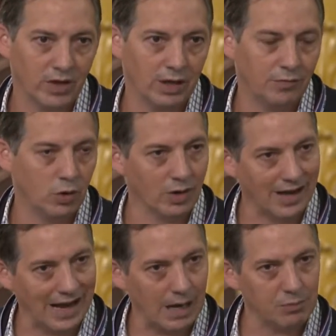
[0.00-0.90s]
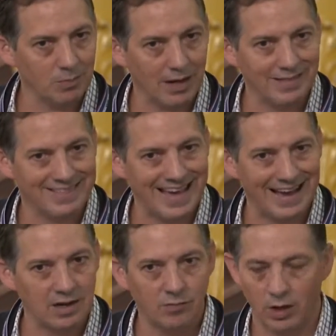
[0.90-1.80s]
And if you can optimize
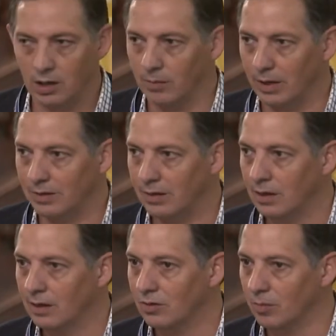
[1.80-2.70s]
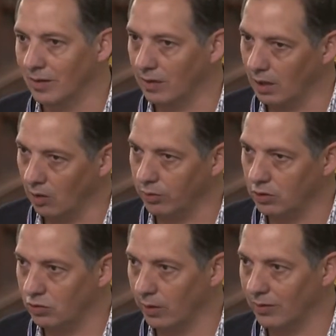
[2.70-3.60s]
that environment to make the healthy
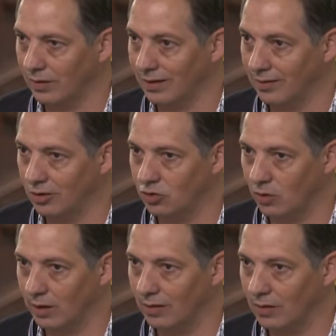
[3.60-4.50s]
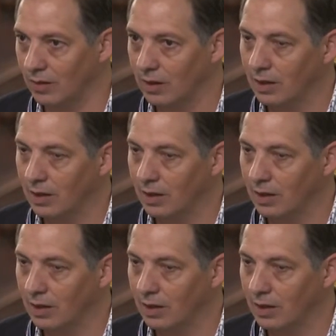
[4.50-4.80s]
choice the easy choice,